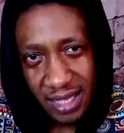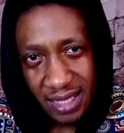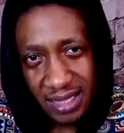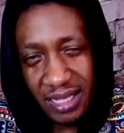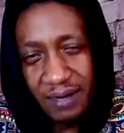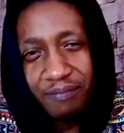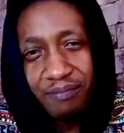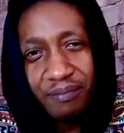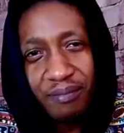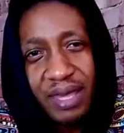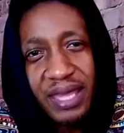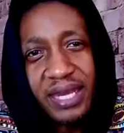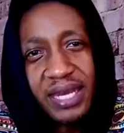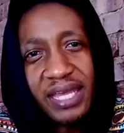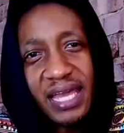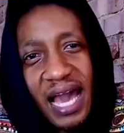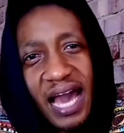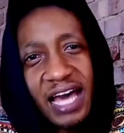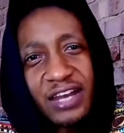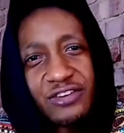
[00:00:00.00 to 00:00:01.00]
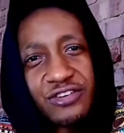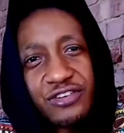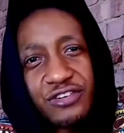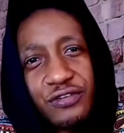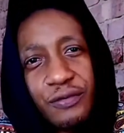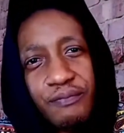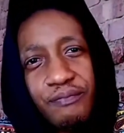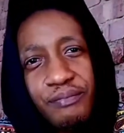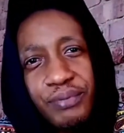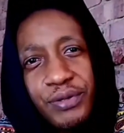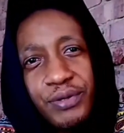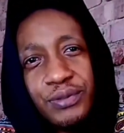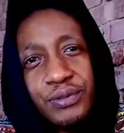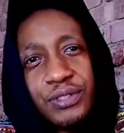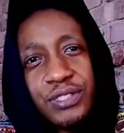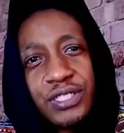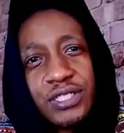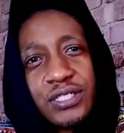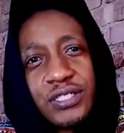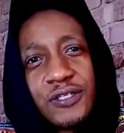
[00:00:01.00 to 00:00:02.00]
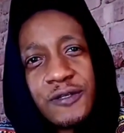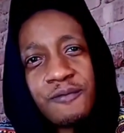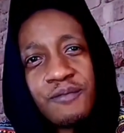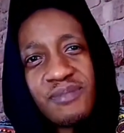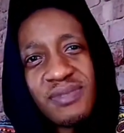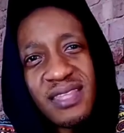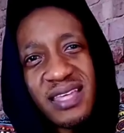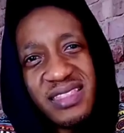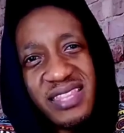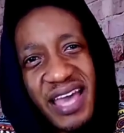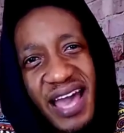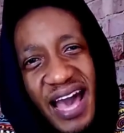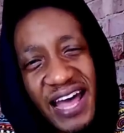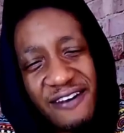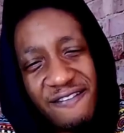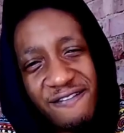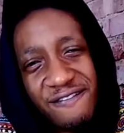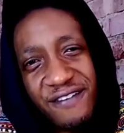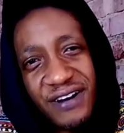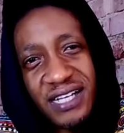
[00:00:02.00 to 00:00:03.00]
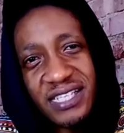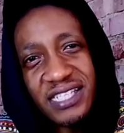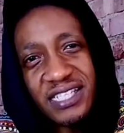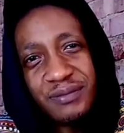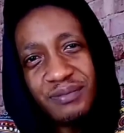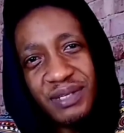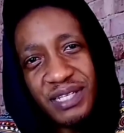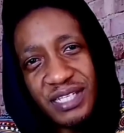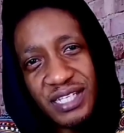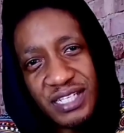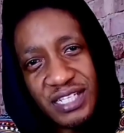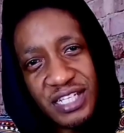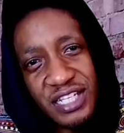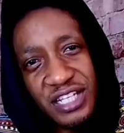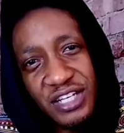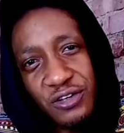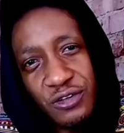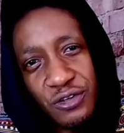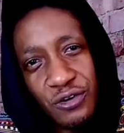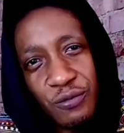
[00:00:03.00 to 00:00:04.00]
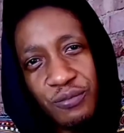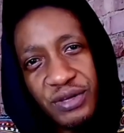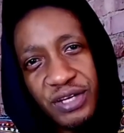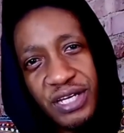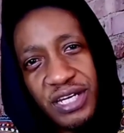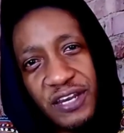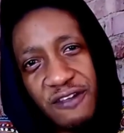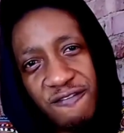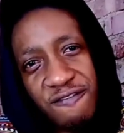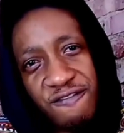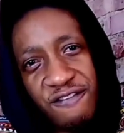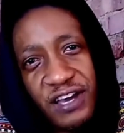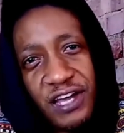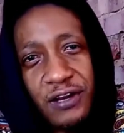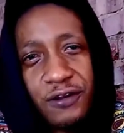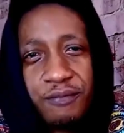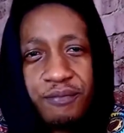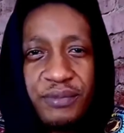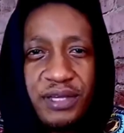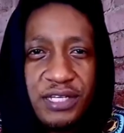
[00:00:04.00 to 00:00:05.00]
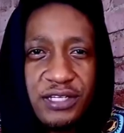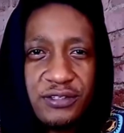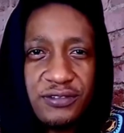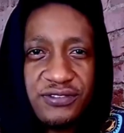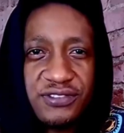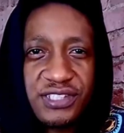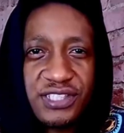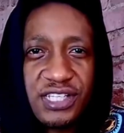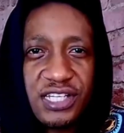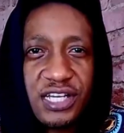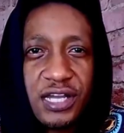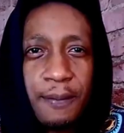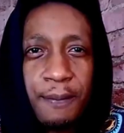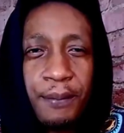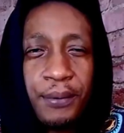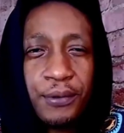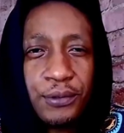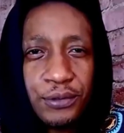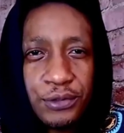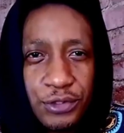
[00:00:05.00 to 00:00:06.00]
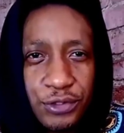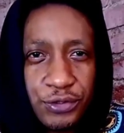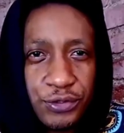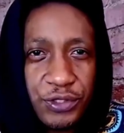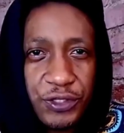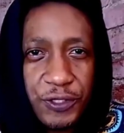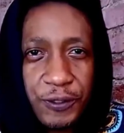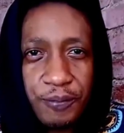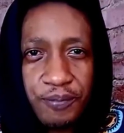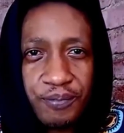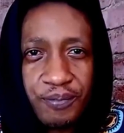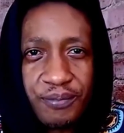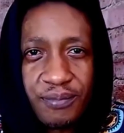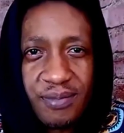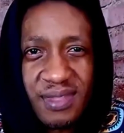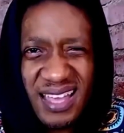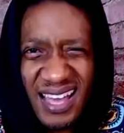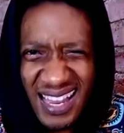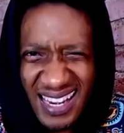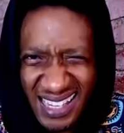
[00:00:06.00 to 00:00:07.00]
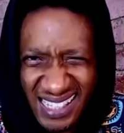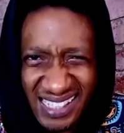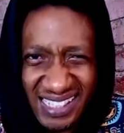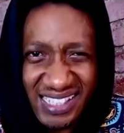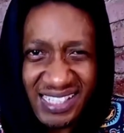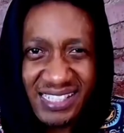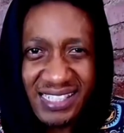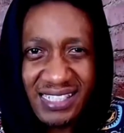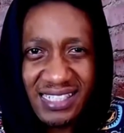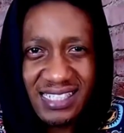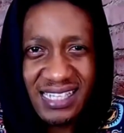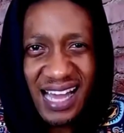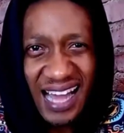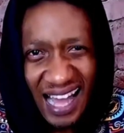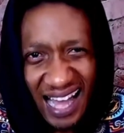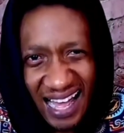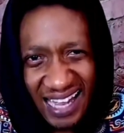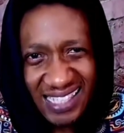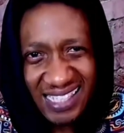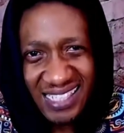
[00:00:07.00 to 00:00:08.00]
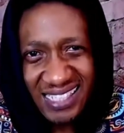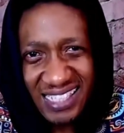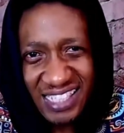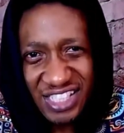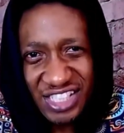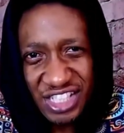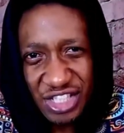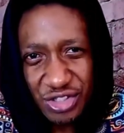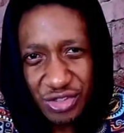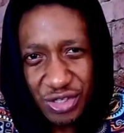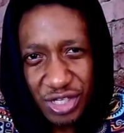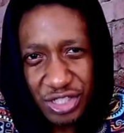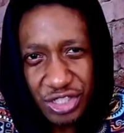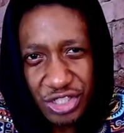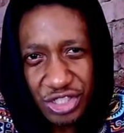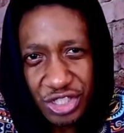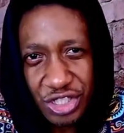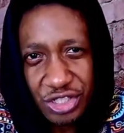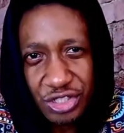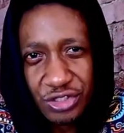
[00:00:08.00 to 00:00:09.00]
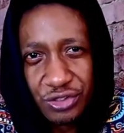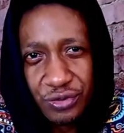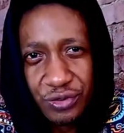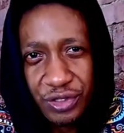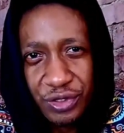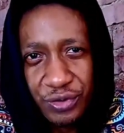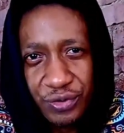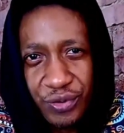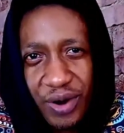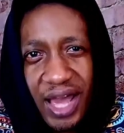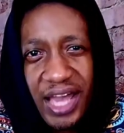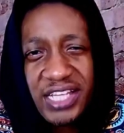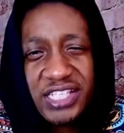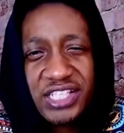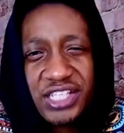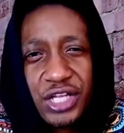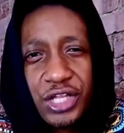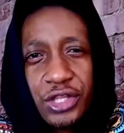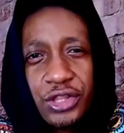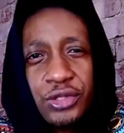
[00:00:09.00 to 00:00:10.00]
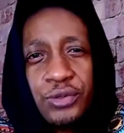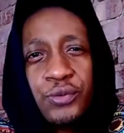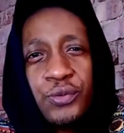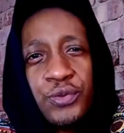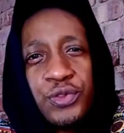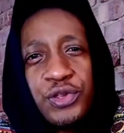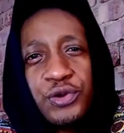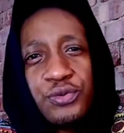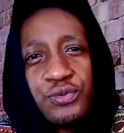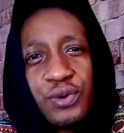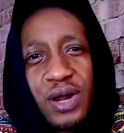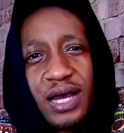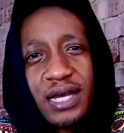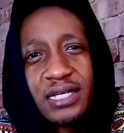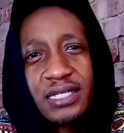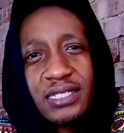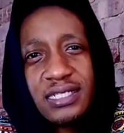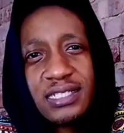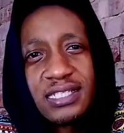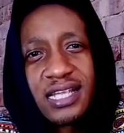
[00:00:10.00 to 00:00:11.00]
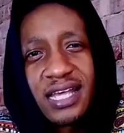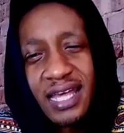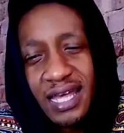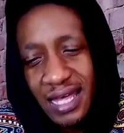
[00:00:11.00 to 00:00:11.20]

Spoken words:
that many attribute the advancement and the economic development of Singapore to him. And his son had such a trajectory, rising through the ranks,